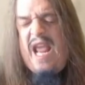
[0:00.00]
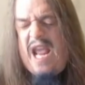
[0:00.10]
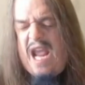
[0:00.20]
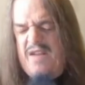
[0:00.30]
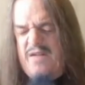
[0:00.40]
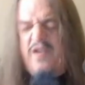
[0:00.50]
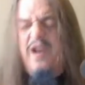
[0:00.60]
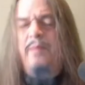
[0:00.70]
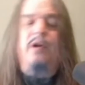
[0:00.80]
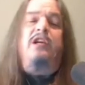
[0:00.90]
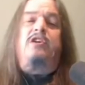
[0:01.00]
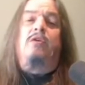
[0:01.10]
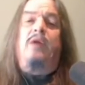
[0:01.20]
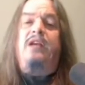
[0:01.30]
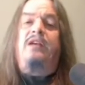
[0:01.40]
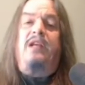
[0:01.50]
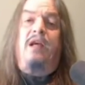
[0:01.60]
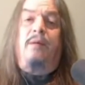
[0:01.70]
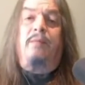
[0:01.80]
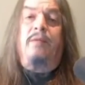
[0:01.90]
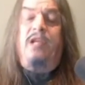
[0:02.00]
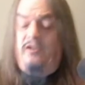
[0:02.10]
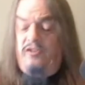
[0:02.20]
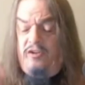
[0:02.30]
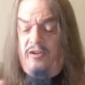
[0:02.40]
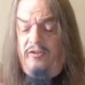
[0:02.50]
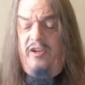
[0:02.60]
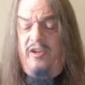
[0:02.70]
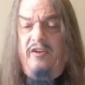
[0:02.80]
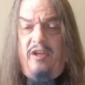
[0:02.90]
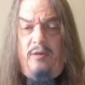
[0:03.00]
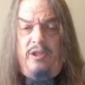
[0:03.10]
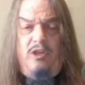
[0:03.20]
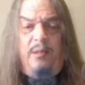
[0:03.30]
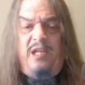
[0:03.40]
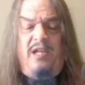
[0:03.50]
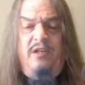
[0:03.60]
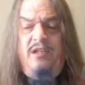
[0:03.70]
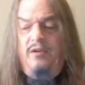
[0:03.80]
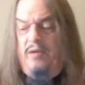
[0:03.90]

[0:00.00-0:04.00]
everybody correcting him, he still says that, well, you believe, you know,